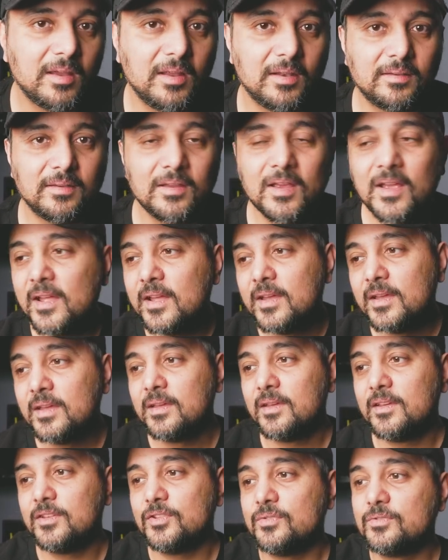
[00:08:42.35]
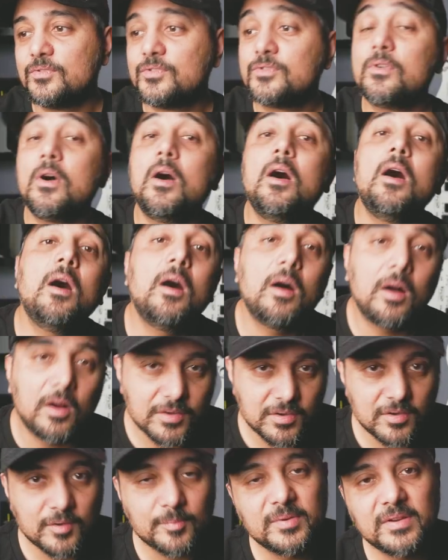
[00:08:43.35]
It you draw
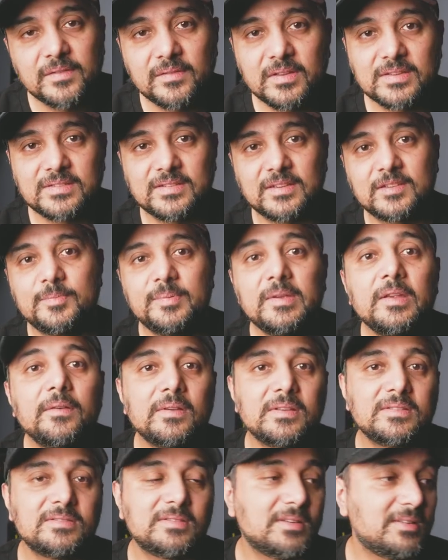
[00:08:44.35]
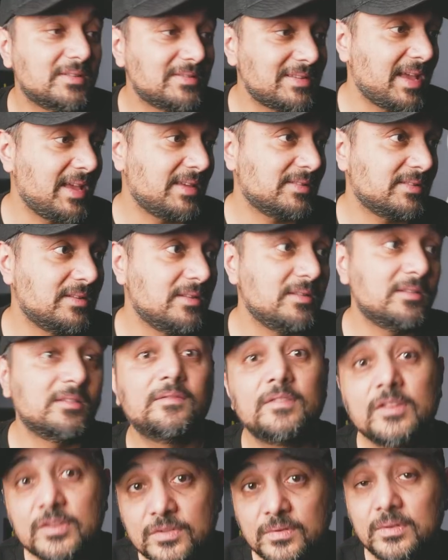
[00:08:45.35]
on your previous experiences as an
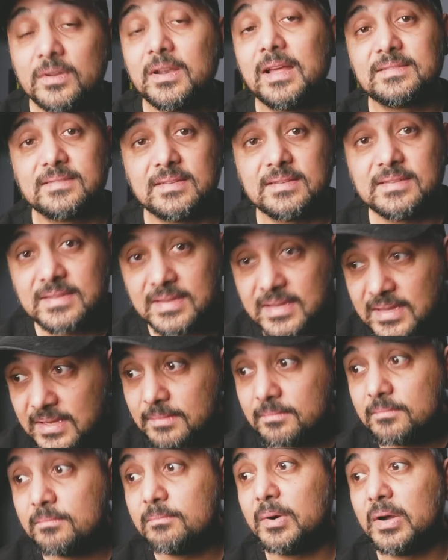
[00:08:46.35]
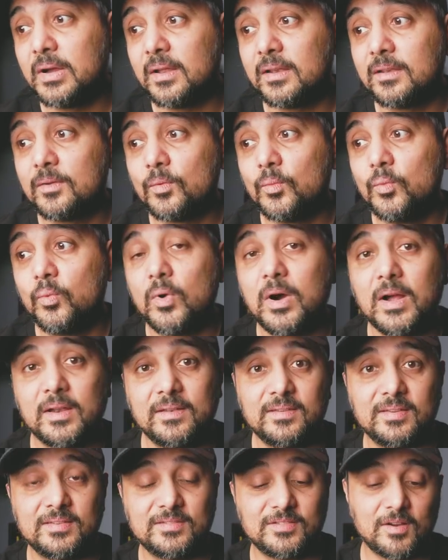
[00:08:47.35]
individual, as a team, but
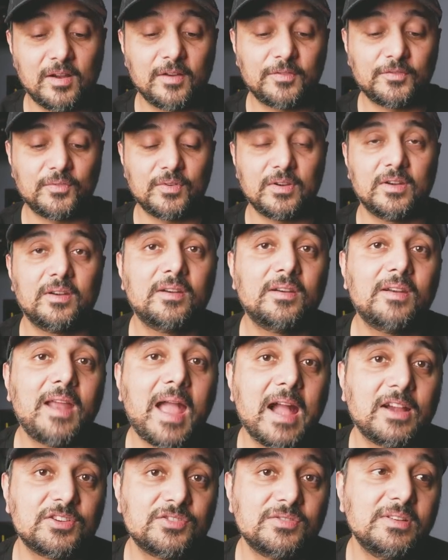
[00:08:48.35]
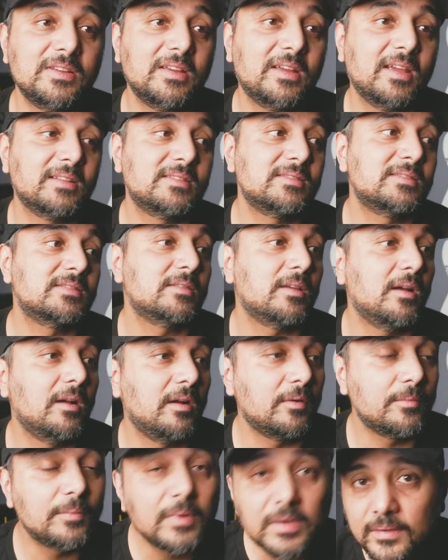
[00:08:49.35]
what software actually gets
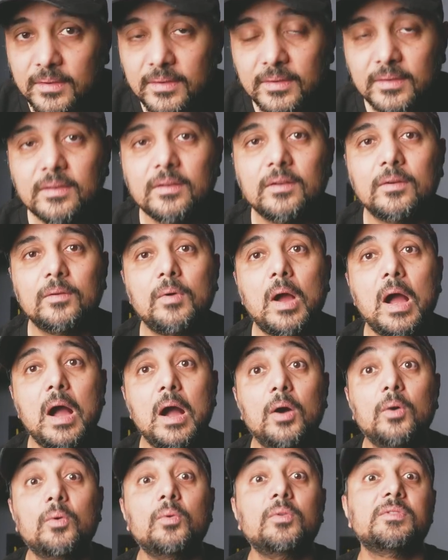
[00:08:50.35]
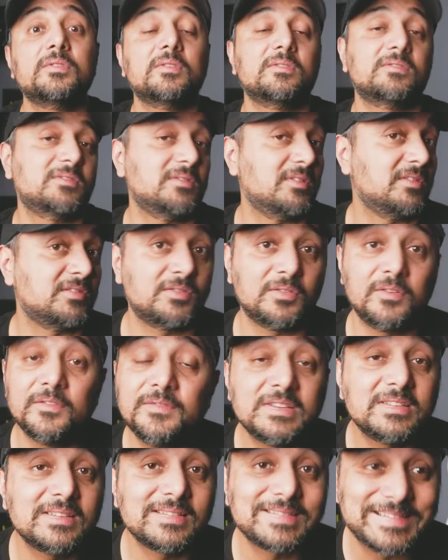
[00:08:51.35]
uh, written or how a
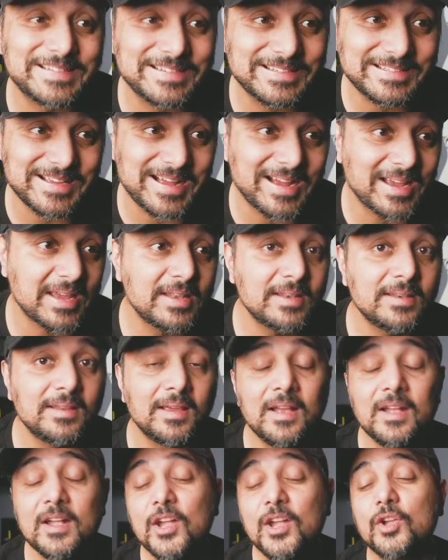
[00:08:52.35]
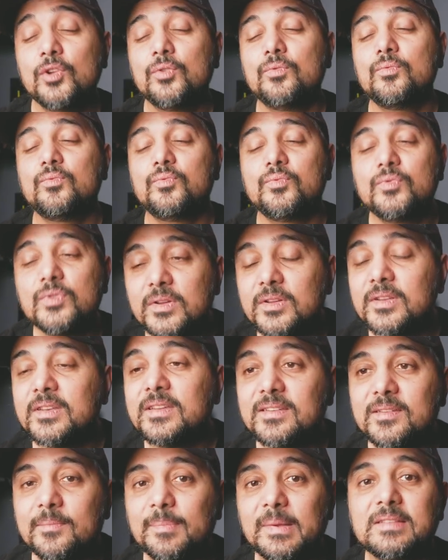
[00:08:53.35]
service is designed
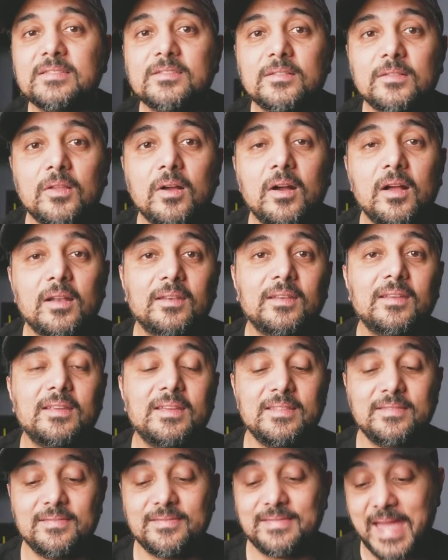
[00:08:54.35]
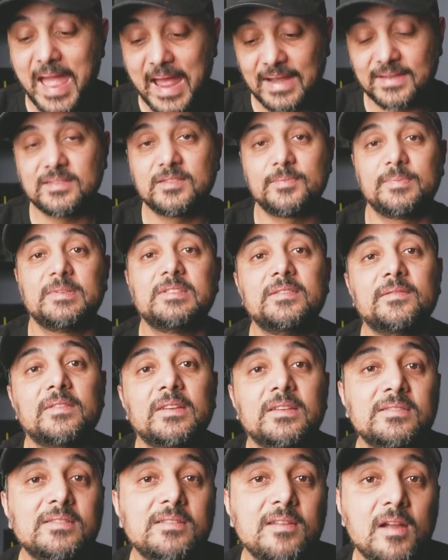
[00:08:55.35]
really depends a lot in that
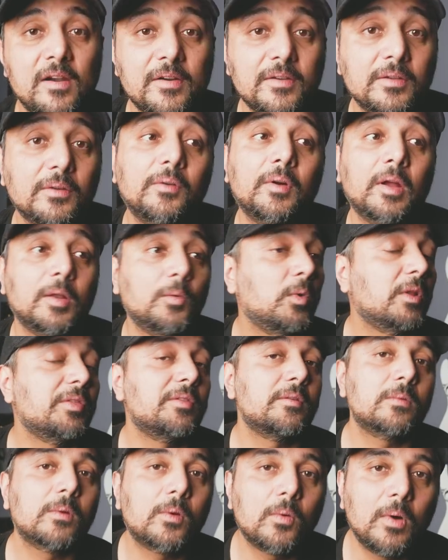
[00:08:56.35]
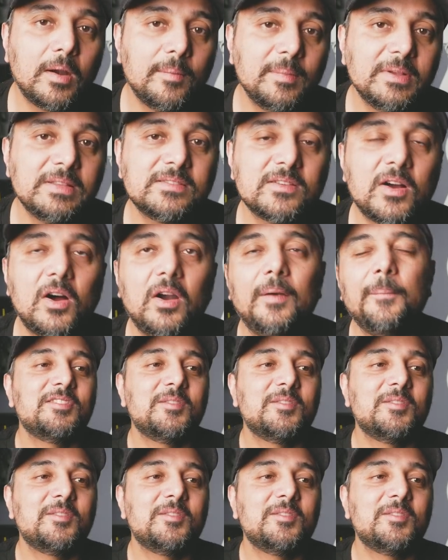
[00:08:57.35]
specific scenario and what the requirements are.